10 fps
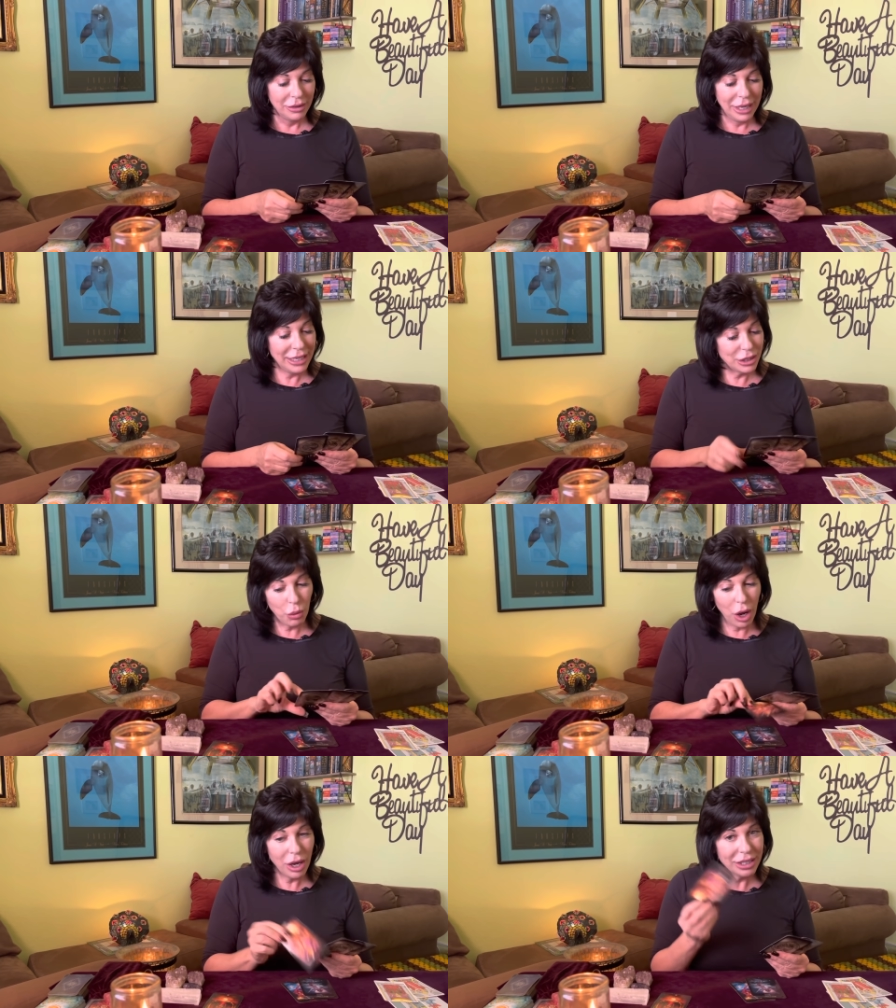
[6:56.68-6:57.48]
Ace
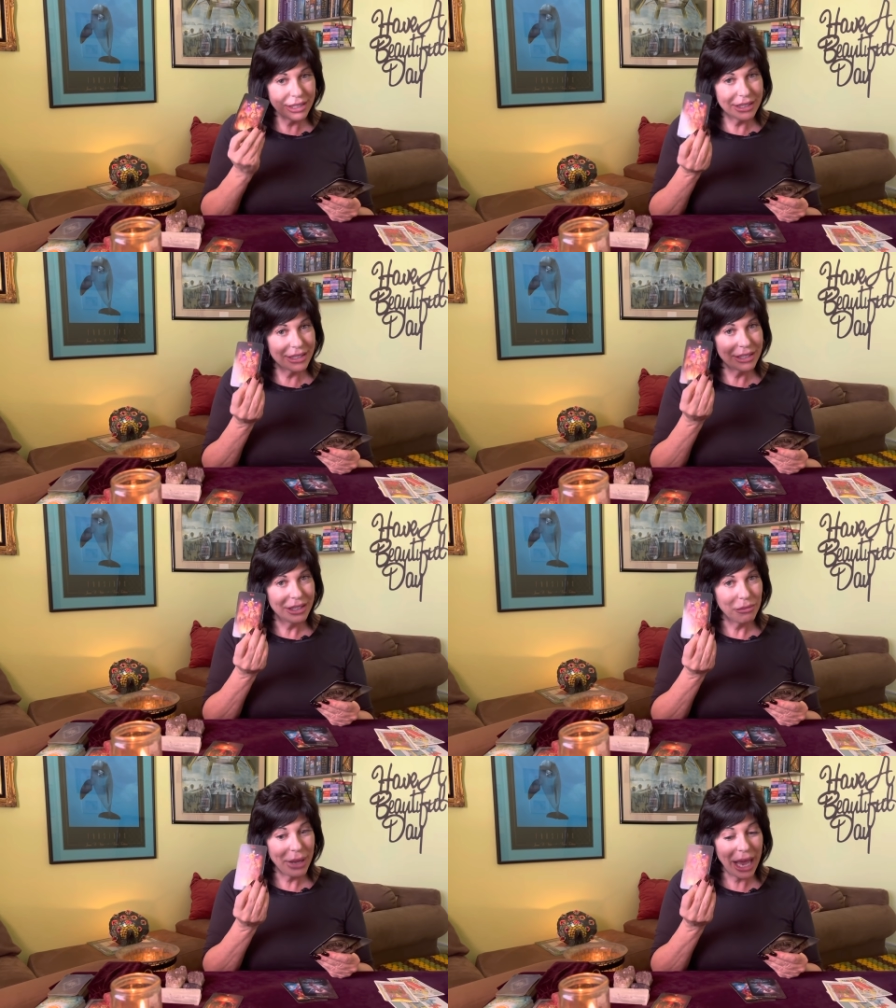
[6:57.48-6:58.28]
of Wands,
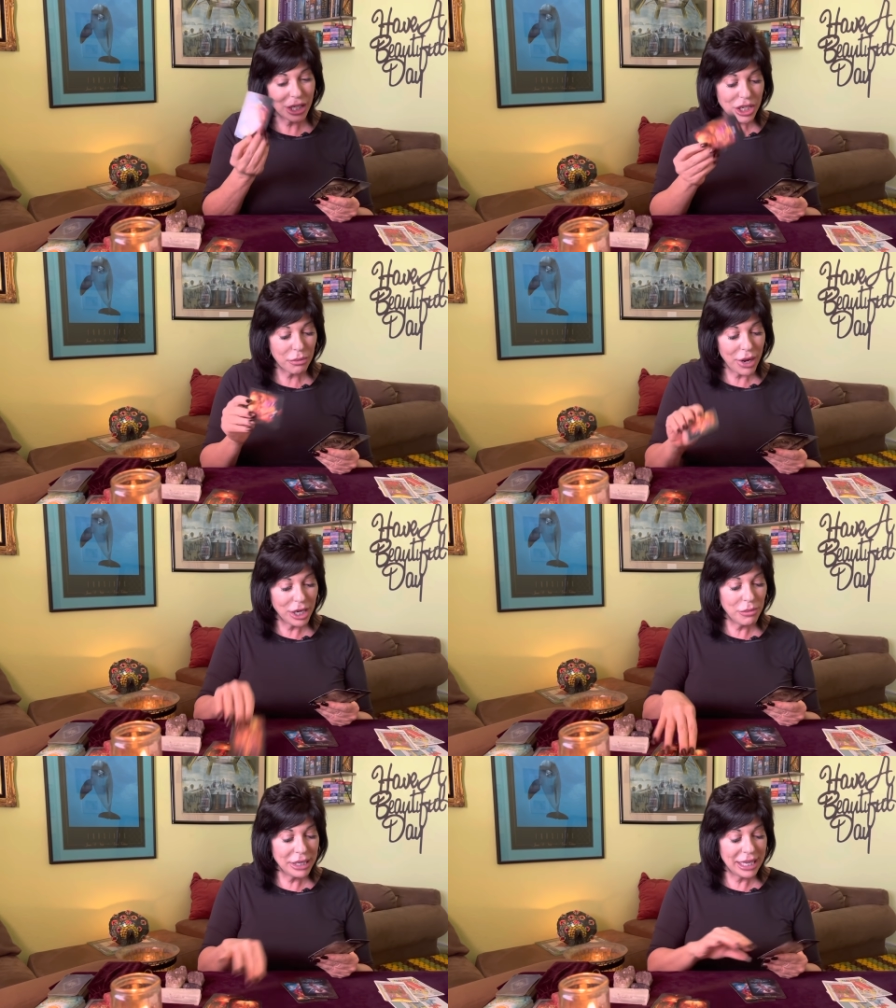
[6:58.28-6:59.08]
passionate,
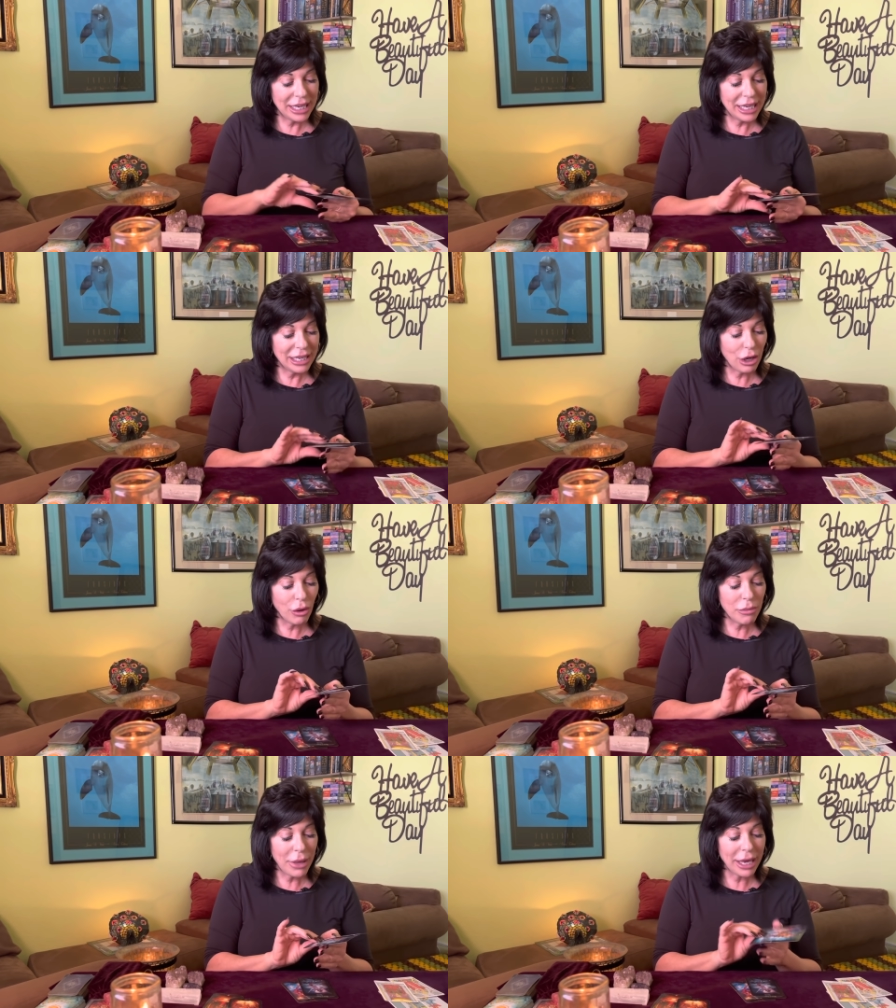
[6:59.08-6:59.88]
brand new beginning,
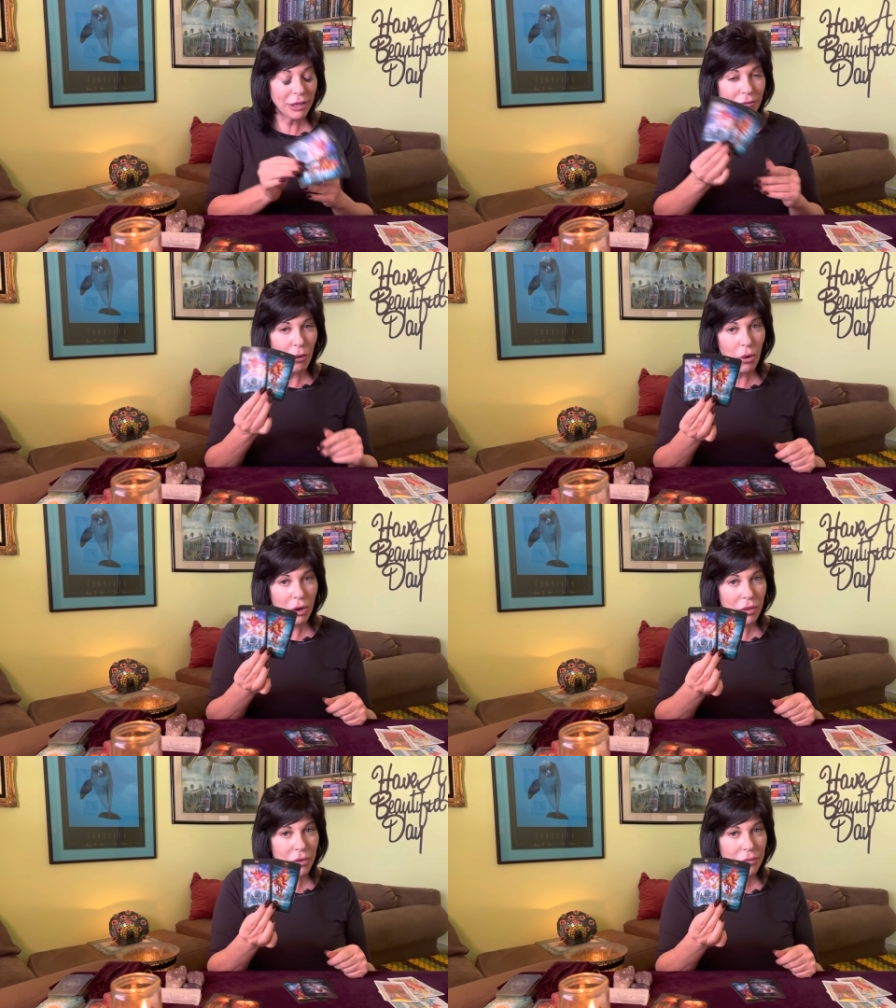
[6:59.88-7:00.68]
going back and
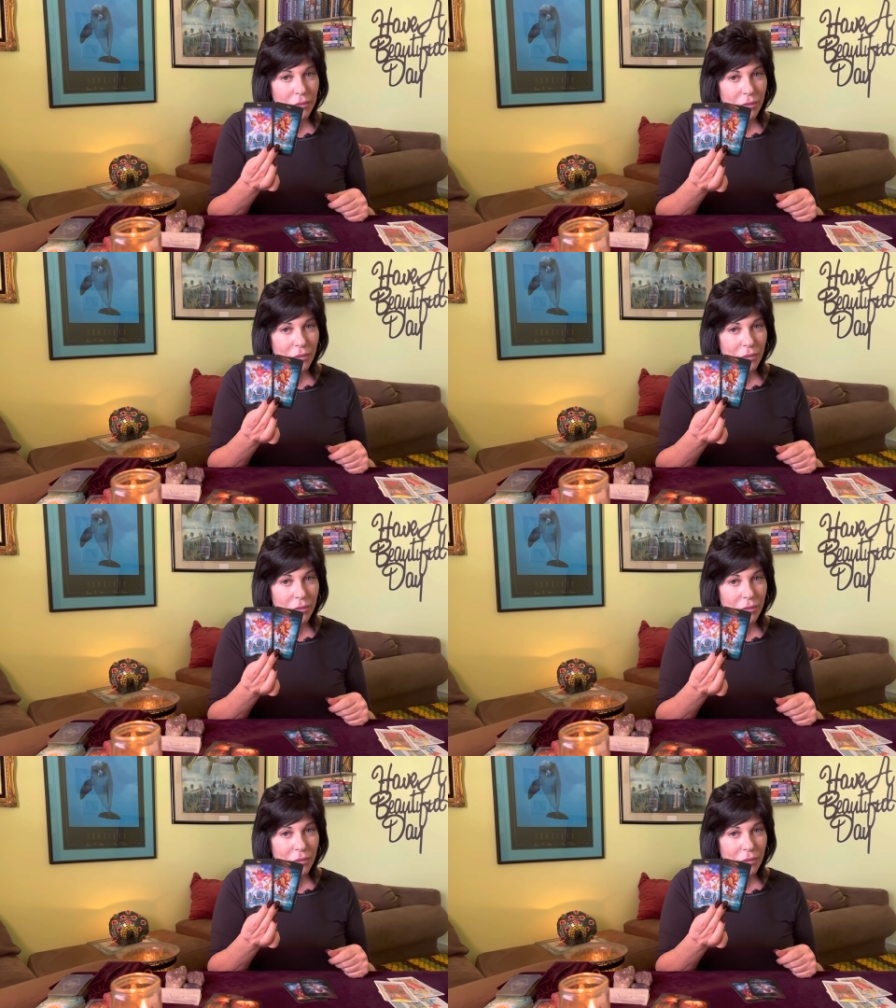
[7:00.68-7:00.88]
forth.